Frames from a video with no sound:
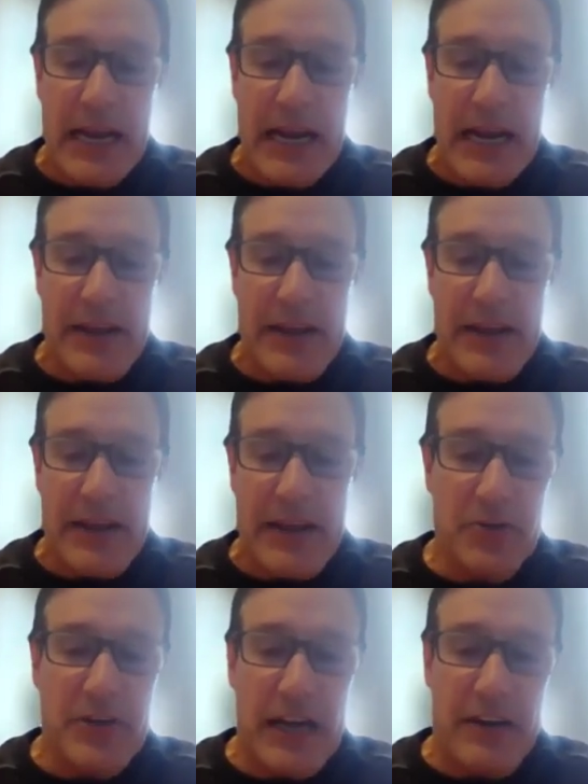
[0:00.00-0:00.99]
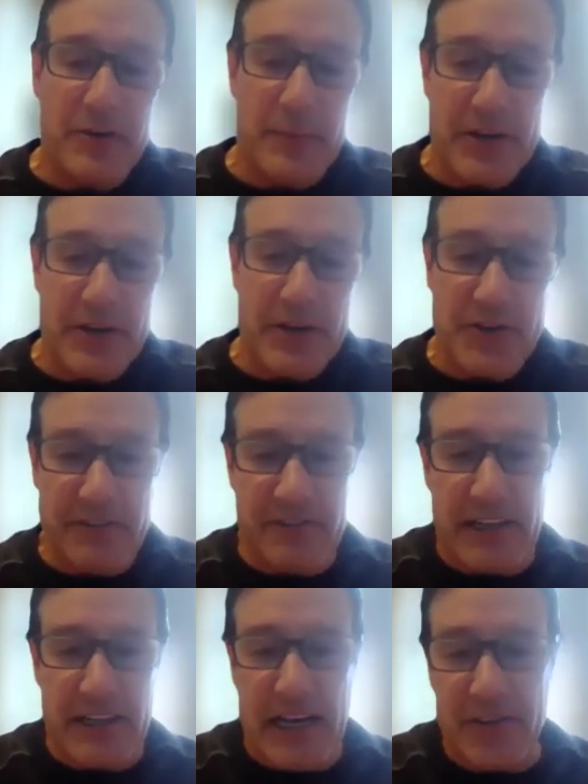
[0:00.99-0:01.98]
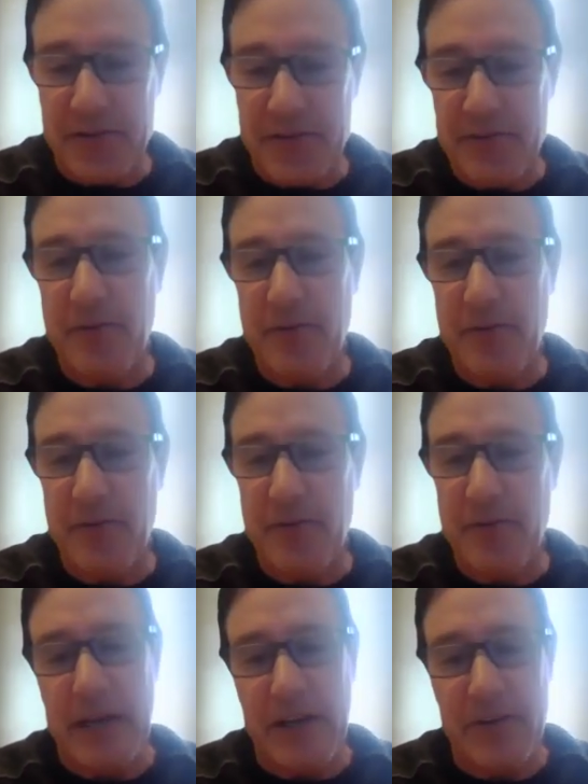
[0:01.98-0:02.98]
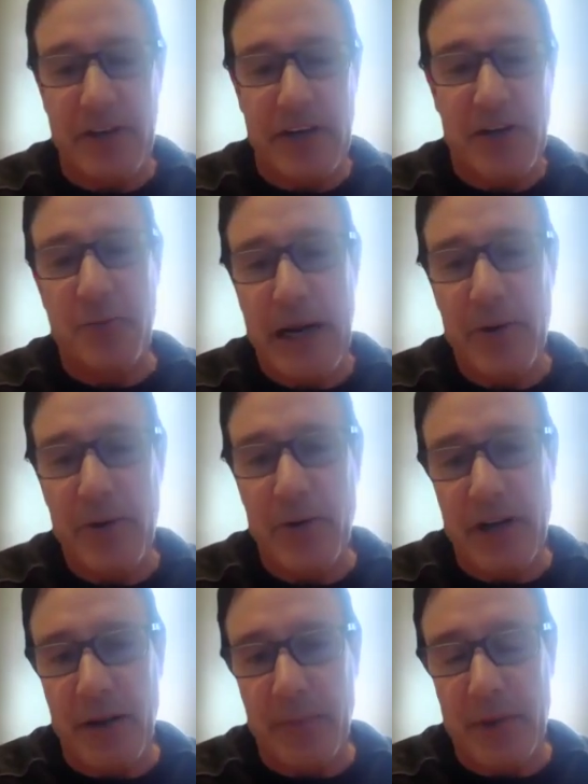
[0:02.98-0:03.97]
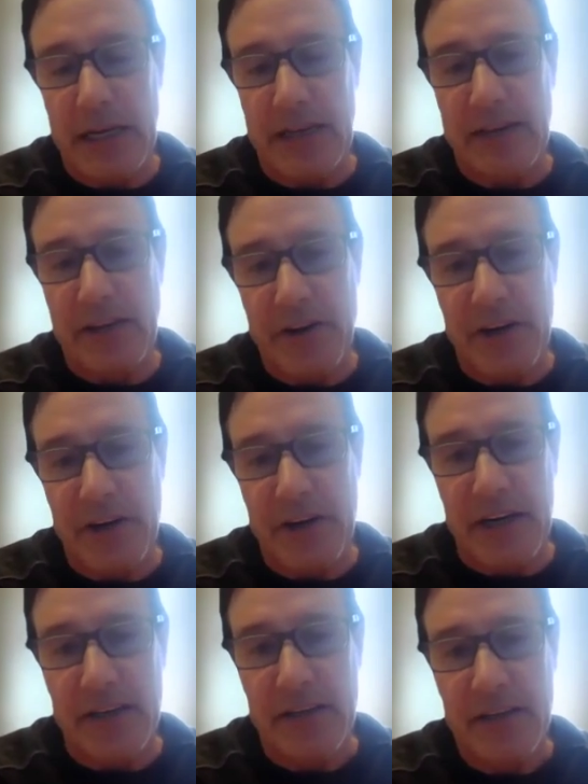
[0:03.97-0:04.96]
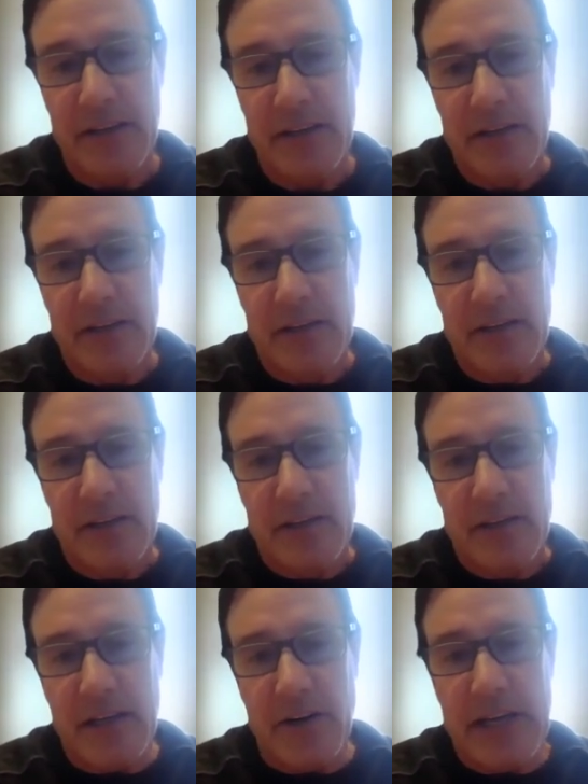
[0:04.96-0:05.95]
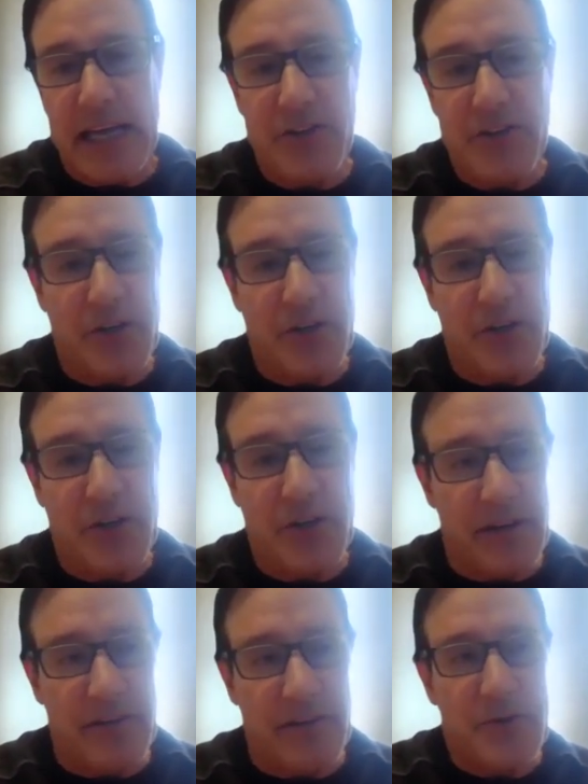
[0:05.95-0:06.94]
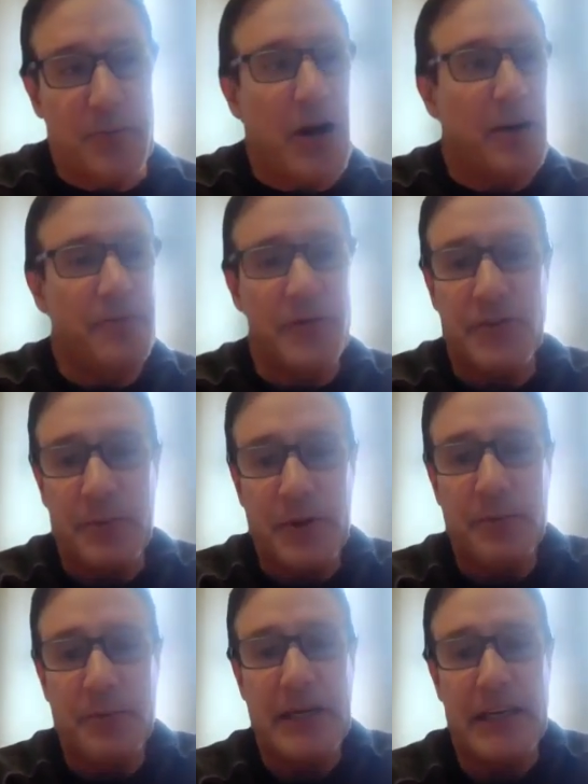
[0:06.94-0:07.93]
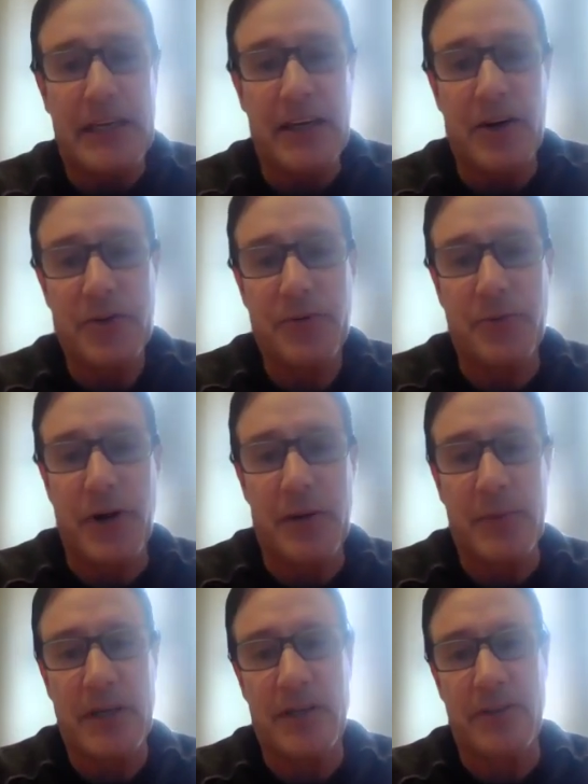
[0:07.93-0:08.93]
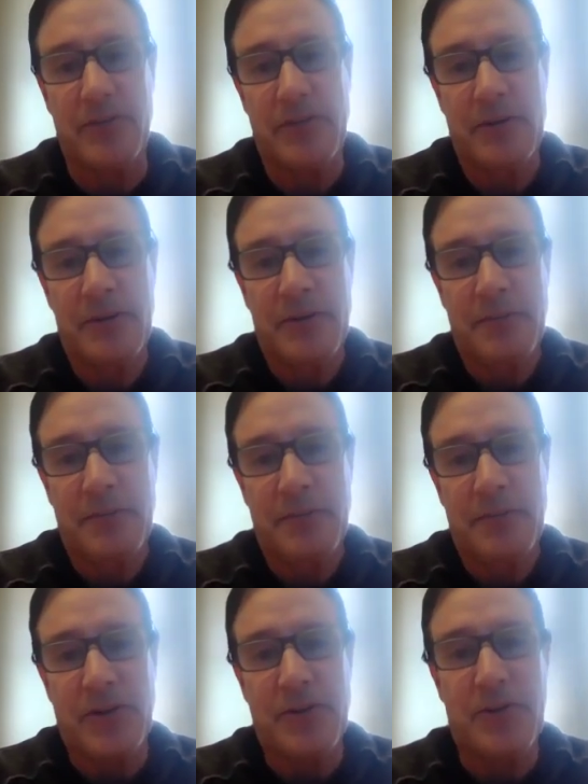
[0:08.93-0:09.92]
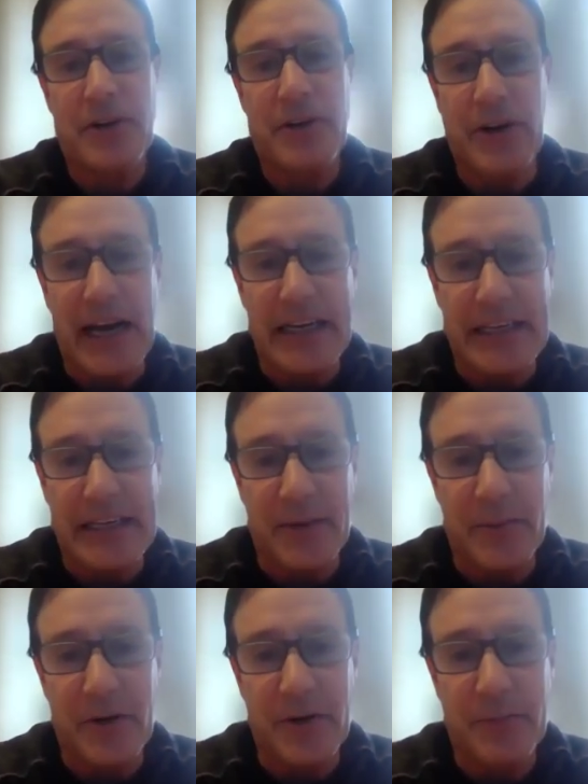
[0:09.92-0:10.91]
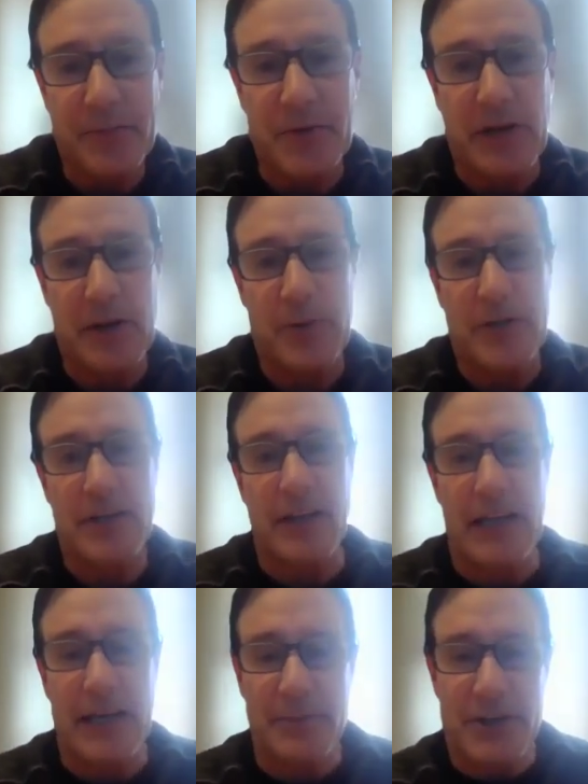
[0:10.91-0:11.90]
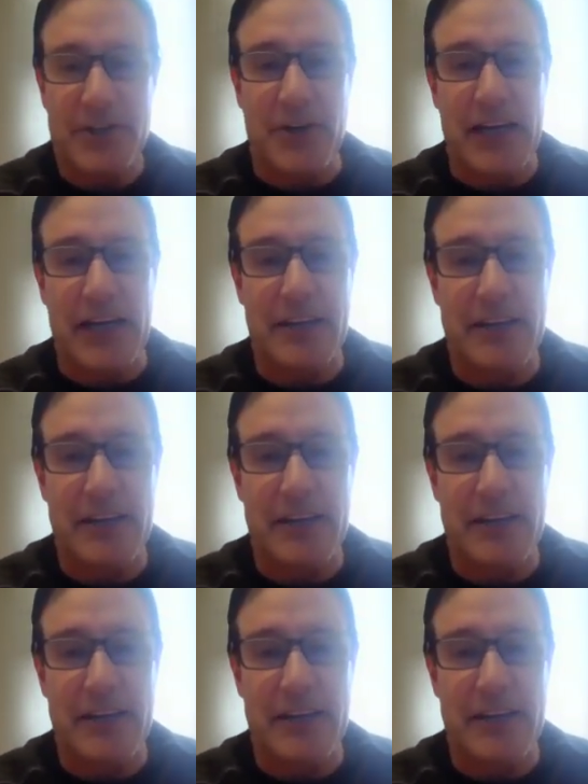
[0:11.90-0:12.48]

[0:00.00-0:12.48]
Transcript: And then you use that information to fill out this form that you send to your payroll company, and then they're gonna, get it to you. It was a problem for some of the PEOs, right? Because it's under their ID number, so they would claim the credit